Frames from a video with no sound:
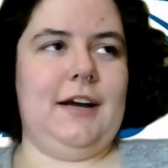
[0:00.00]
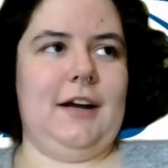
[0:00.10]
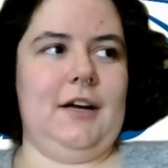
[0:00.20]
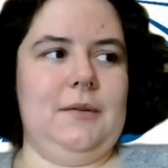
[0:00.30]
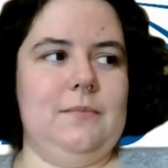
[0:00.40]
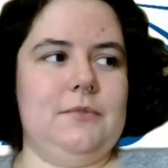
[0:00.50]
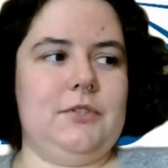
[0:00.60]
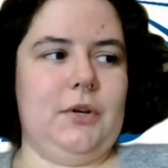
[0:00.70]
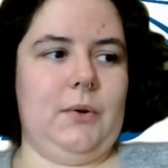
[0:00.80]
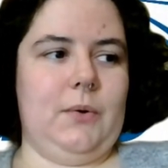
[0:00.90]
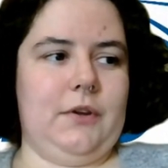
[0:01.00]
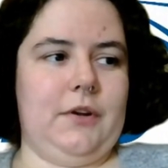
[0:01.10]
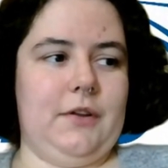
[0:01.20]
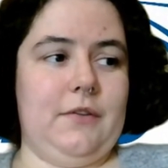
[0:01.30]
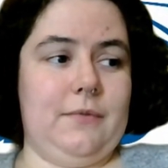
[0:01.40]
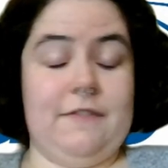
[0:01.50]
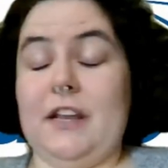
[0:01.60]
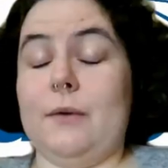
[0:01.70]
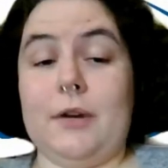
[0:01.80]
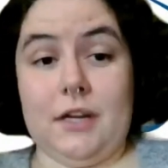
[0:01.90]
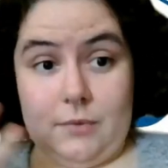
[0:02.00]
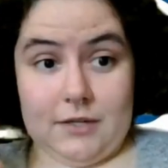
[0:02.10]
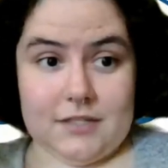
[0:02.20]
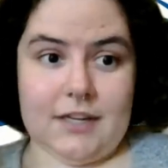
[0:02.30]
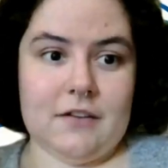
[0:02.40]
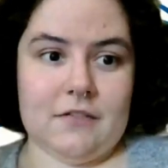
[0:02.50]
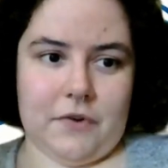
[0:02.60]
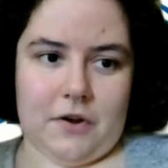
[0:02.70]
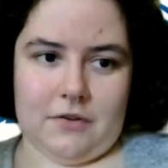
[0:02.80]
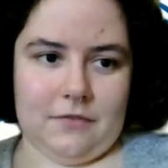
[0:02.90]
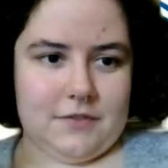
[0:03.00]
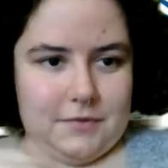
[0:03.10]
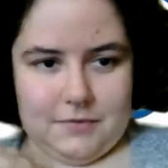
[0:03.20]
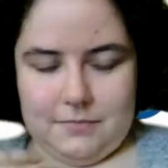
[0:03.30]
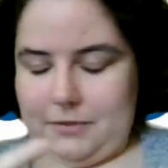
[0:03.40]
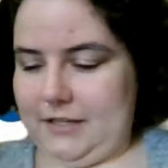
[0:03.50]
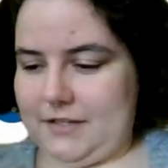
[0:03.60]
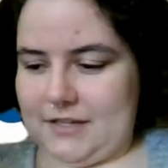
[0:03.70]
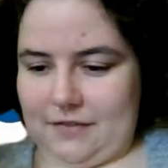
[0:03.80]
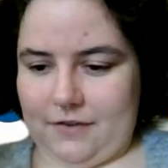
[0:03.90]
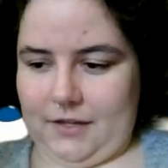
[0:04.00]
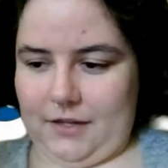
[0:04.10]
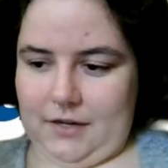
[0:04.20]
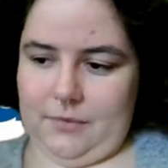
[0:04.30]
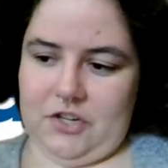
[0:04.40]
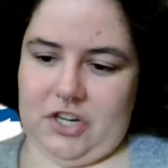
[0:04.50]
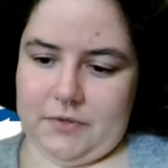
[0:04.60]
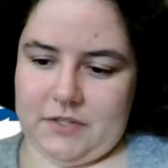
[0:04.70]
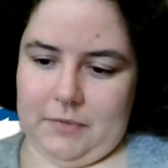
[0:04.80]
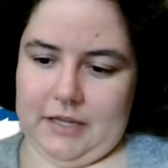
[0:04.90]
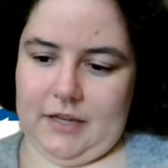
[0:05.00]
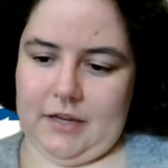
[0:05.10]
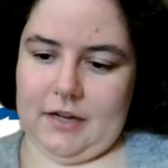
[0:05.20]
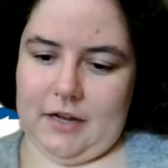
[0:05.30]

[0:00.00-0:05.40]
If anyone here wants to get involved, please definitely reach out to me.